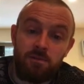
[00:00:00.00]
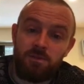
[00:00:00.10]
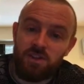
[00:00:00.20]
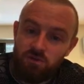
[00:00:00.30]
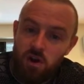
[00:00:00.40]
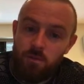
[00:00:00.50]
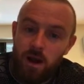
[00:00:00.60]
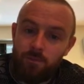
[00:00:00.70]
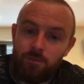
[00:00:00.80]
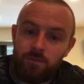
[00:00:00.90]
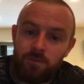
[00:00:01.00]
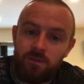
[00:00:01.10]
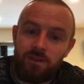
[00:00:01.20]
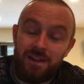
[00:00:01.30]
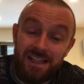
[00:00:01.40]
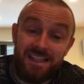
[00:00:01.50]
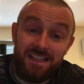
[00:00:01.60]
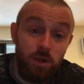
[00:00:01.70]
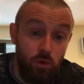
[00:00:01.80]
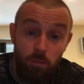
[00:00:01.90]
The stroma, that
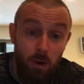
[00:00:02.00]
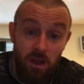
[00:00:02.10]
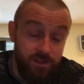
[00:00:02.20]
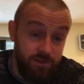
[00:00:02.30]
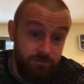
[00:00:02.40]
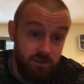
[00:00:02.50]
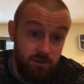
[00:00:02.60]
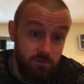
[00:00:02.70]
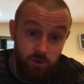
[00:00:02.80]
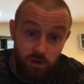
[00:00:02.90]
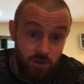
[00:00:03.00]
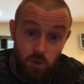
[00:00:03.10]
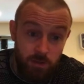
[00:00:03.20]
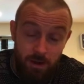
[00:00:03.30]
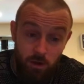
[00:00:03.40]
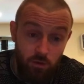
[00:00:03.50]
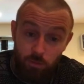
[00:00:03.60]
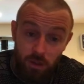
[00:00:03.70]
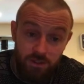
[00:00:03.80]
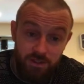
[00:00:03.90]
is chloroplast. So we're not talking about
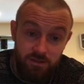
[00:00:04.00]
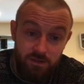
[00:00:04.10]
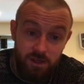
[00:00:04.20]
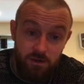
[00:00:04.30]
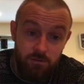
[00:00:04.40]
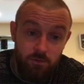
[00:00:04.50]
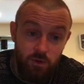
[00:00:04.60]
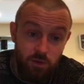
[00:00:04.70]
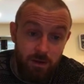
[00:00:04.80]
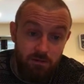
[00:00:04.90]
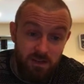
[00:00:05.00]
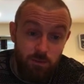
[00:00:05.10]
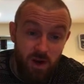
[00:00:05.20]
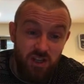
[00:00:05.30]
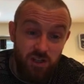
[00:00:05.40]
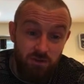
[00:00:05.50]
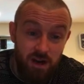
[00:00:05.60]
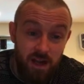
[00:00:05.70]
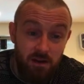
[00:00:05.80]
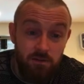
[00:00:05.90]
chloroplast, though we're talking about respiration
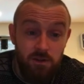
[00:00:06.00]
right now